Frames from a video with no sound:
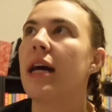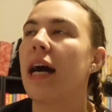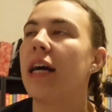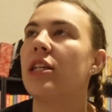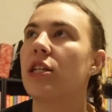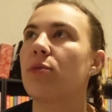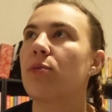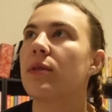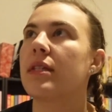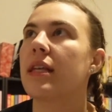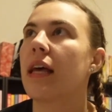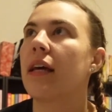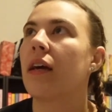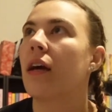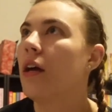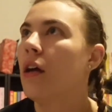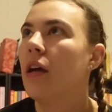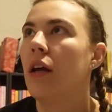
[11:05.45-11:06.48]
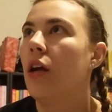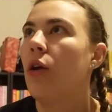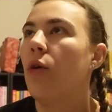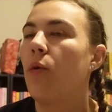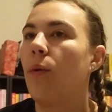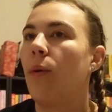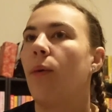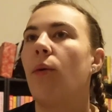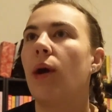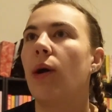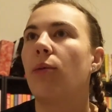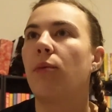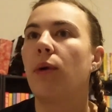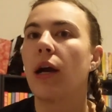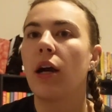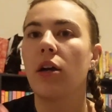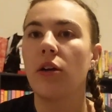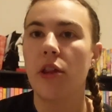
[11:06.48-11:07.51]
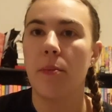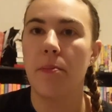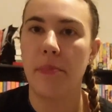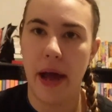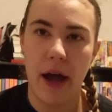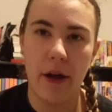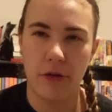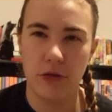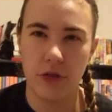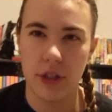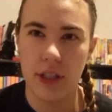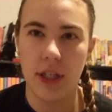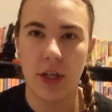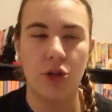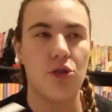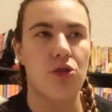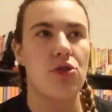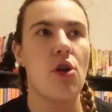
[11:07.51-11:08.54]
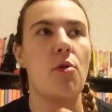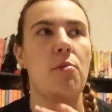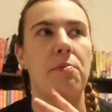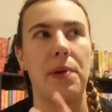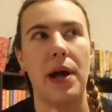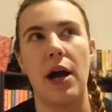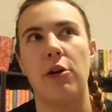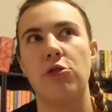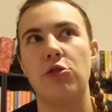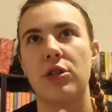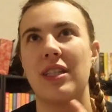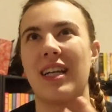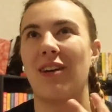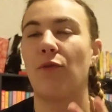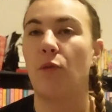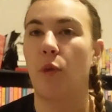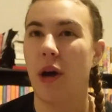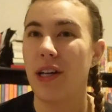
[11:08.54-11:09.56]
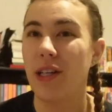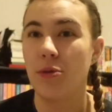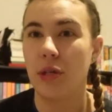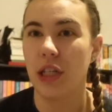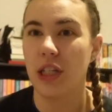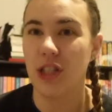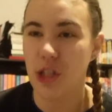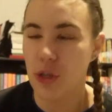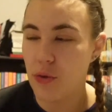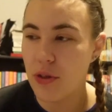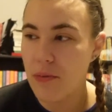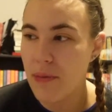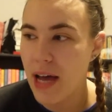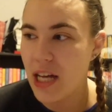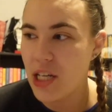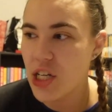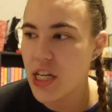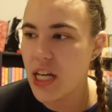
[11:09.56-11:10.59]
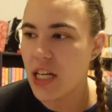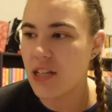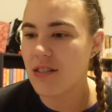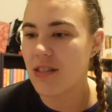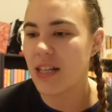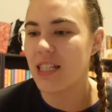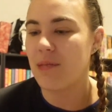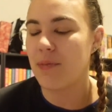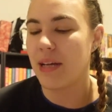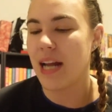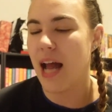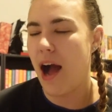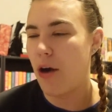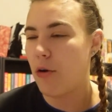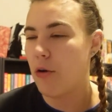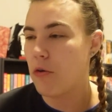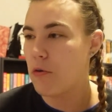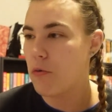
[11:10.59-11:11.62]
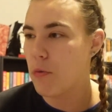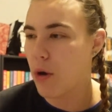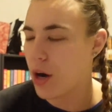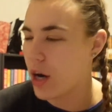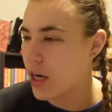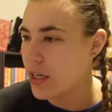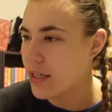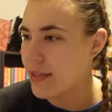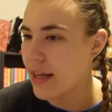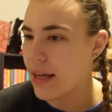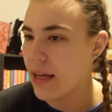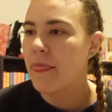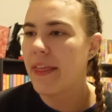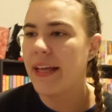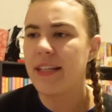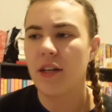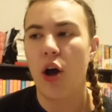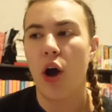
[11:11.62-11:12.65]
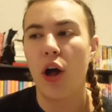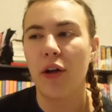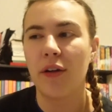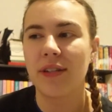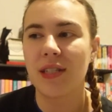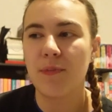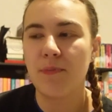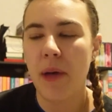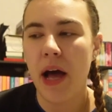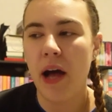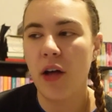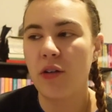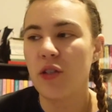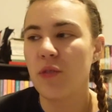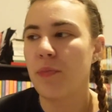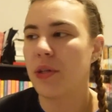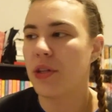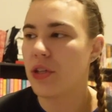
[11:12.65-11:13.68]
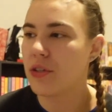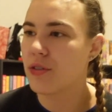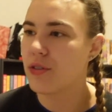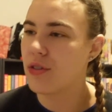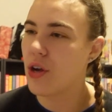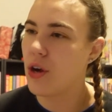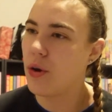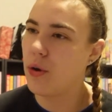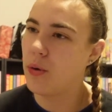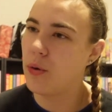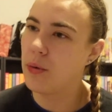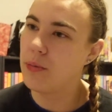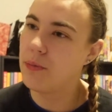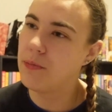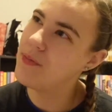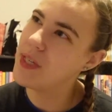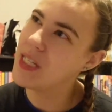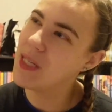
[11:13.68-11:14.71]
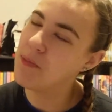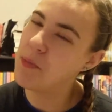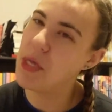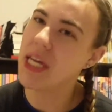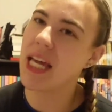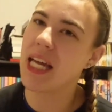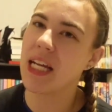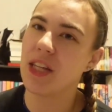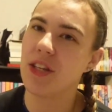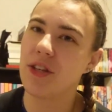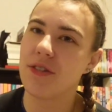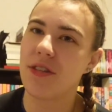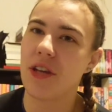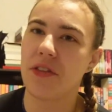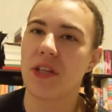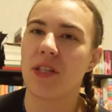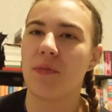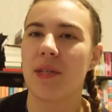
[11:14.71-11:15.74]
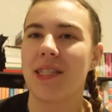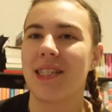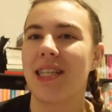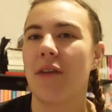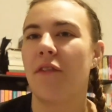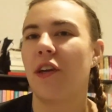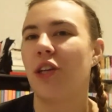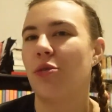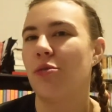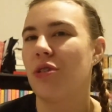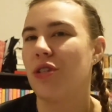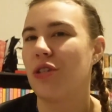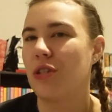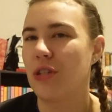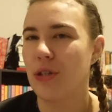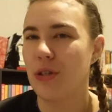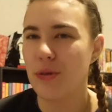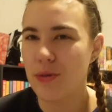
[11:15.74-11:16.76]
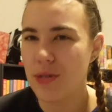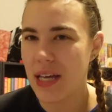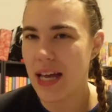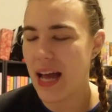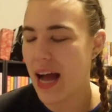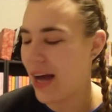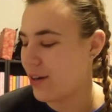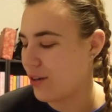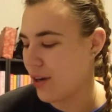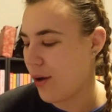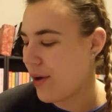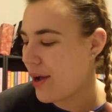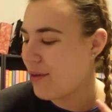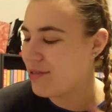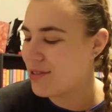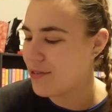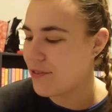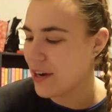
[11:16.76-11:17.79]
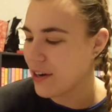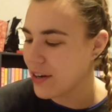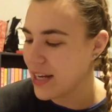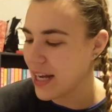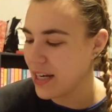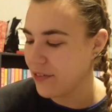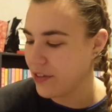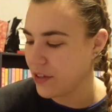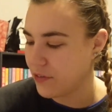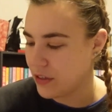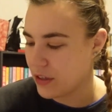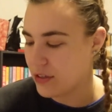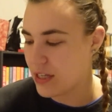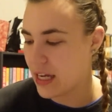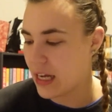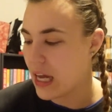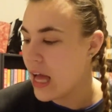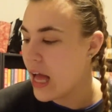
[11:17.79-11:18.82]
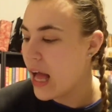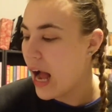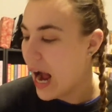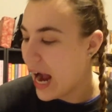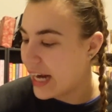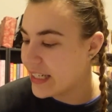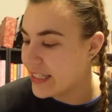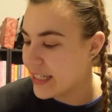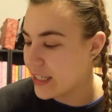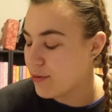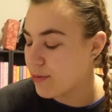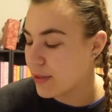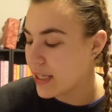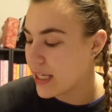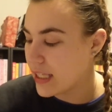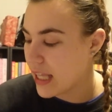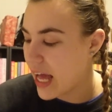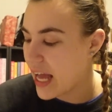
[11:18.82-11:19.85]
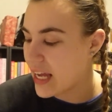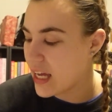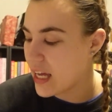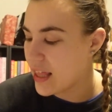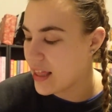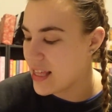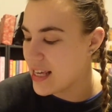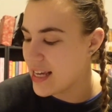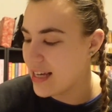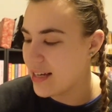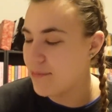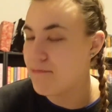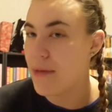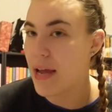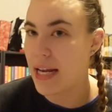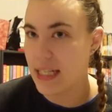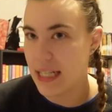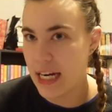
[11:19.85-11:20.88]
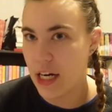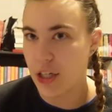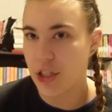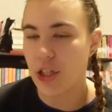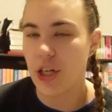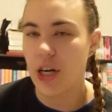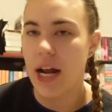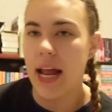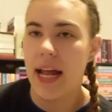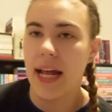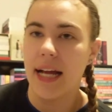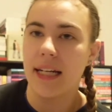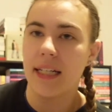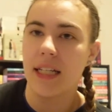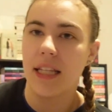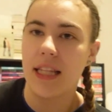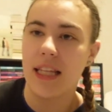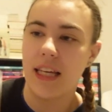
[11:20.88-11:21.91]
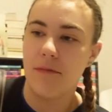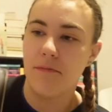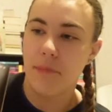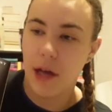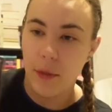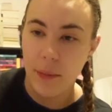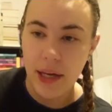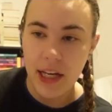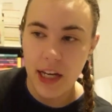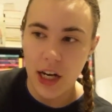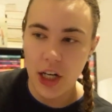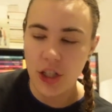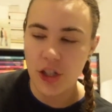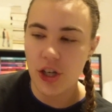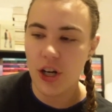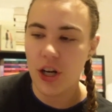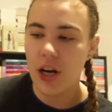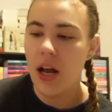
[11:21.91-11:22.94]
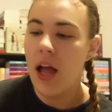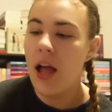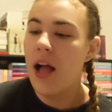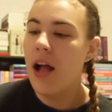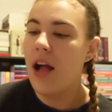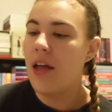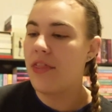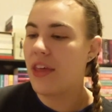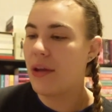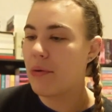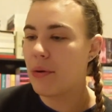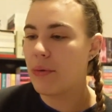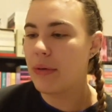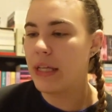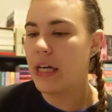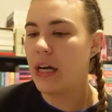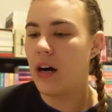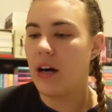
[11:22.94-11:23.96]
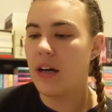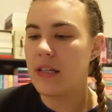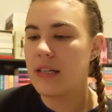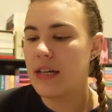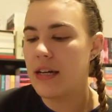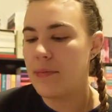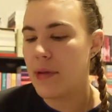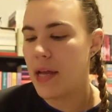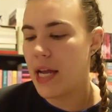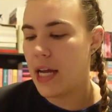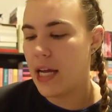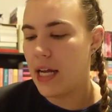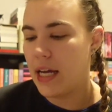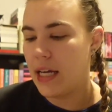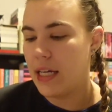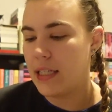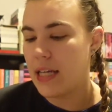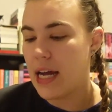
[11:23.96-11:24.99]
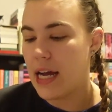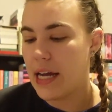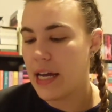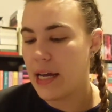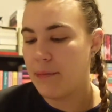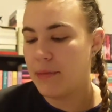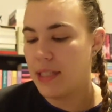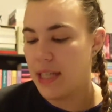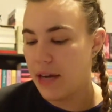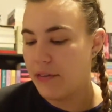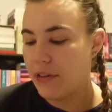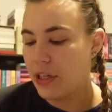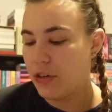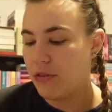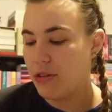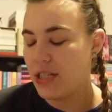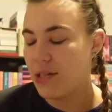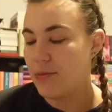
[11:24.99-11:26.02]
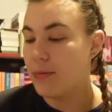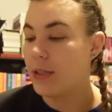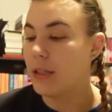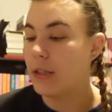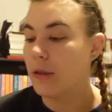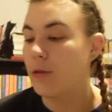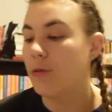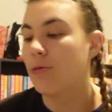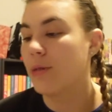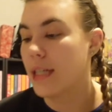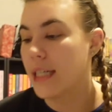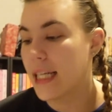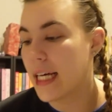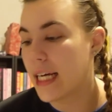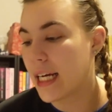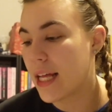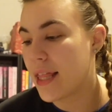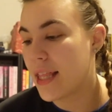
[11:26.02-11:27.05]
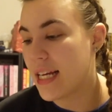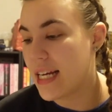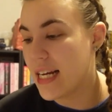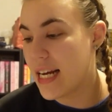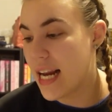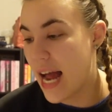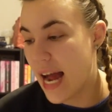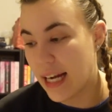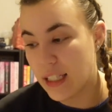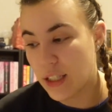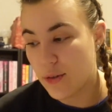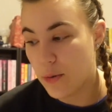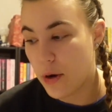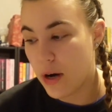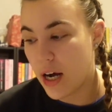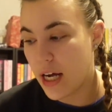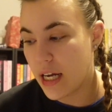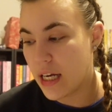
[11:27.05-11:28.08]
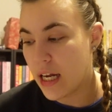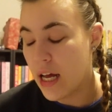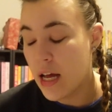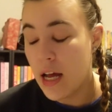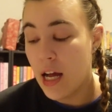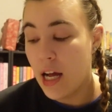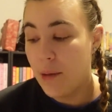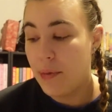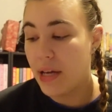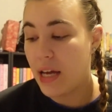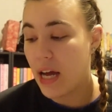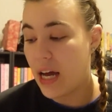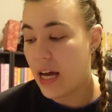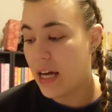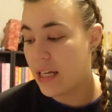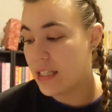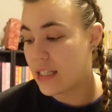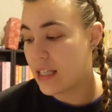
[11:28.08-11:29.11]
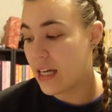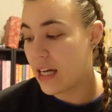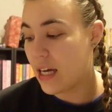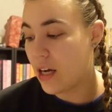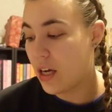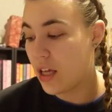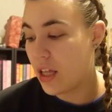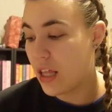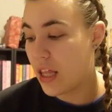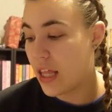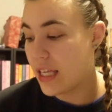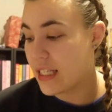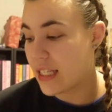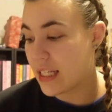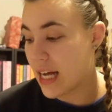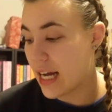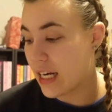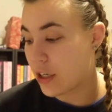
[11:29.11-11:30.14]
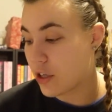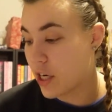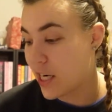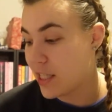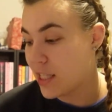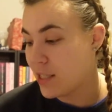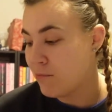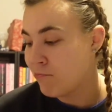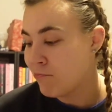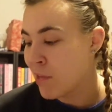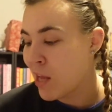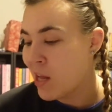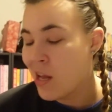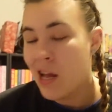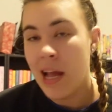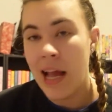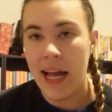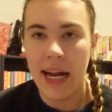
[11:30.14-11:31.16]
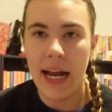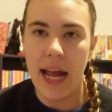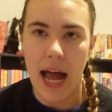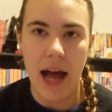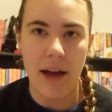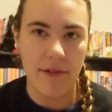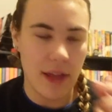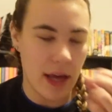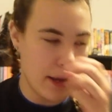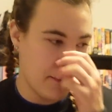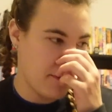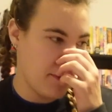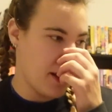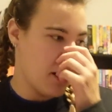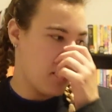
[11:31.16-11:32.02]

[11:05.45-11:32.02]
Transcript: I just was like, where are the boundaries? Like, there's no boundaries on what you can do with magic. It doesn't explain how it works. Like, they call it spells, but there's no speaking and there's nothing specific. You just use it. I don't know. It was very kind of confusing. I did really like the main character and the male main character. They were really awesome, and I am definitely going to be reading the next one, because this is kind of crazy. And I have them.